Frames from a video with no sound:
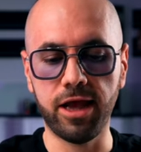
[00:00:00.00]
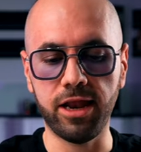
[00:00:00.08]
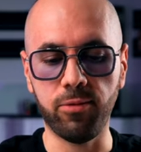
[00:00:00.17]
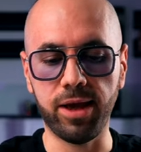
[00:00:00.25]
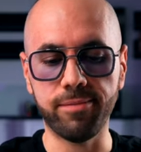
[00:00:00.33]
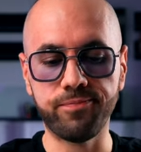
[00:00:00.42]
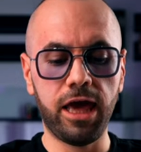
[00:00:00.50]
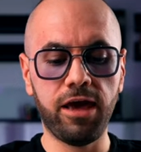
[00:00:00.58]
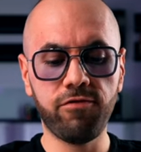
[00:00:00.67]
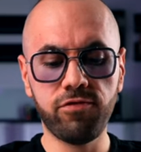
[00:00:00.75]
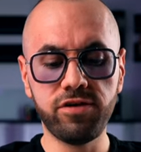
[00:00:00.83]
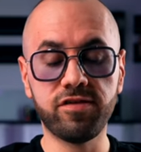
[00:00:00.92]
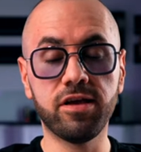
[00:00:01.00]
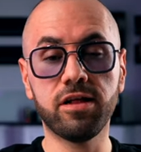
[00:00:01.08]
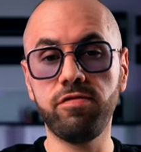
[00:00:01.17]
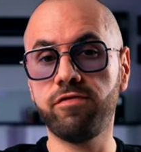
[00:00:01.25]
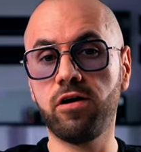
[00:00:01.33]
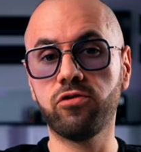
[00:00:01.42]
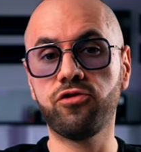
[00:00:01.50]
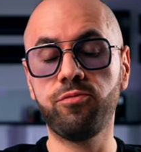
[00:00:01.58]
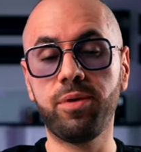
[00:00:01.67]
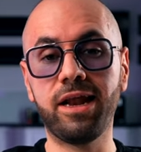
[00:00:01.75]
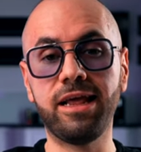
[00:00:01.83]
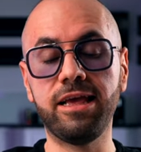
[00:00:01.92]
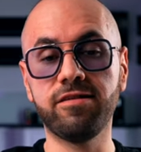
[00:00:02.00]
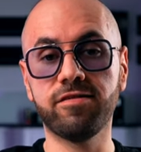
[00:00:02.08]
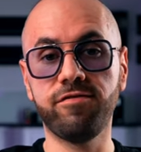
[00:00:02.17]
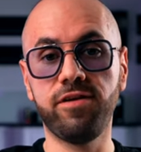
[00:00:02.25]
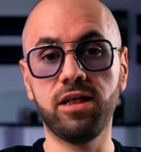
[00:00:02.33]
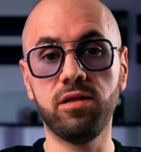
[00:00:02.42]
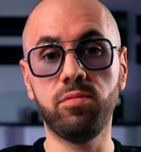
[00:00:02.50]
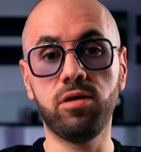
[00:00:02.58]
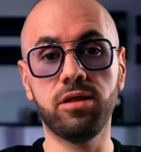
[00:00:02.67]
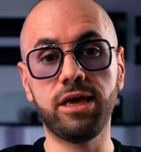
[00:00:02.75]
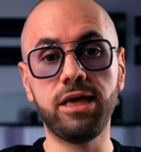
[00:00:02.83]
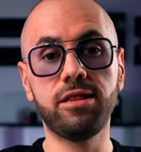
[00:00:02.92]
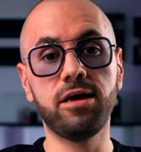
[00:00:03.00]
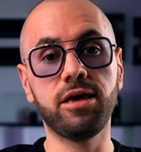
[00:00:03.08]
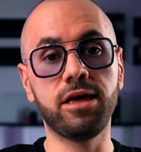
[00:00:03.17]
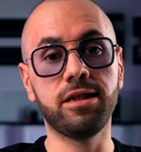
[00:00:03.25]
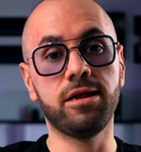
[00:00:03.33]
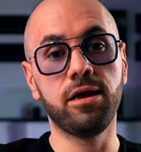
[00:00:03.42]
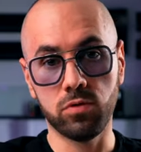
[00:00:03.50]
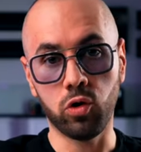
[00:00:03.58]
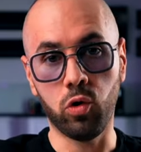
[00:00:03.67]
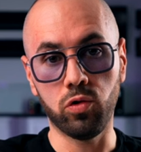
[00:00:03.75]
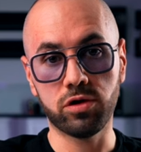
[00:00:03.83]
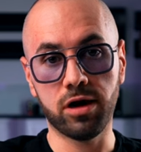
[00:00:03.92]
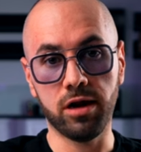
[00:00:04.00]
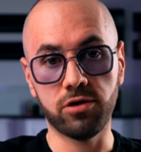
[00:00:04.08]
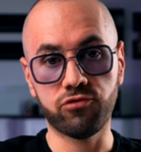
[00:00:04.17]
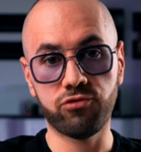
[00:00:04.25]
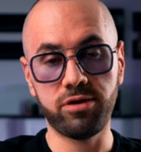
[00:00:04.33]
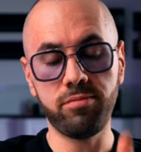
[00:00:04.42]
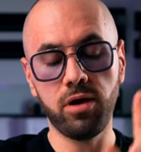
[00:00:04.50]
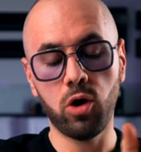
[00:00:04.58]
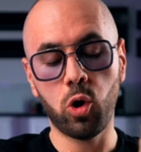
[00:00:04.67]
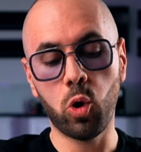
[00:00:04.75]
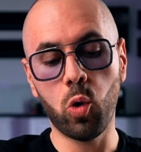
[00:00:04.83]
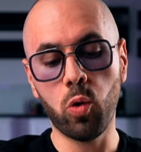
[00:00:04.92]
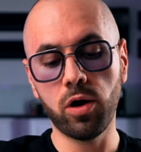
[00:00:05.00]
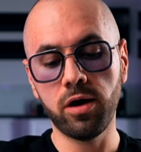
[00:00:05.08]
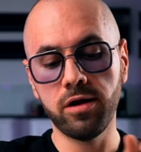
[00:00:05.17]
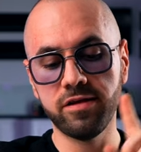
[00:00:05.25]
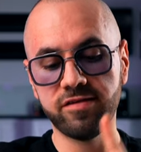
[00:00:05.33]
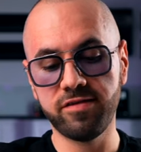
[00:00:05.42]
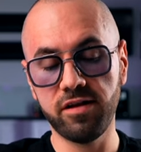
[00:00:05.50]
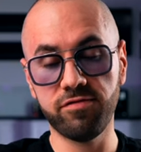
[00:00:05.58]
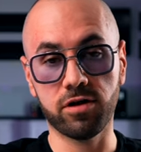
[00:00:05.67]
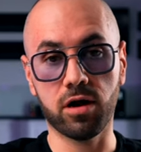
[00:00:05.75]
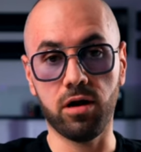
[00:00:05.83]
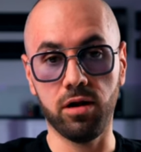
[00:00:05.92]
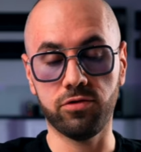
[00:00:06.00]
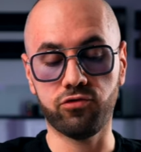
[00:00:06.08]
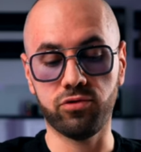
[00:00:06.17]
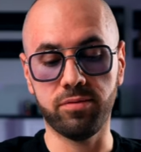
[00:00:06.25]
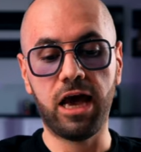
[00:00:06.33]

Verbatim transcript: Anyway, every single fountain pen is available either in gold color trim or silver color trim.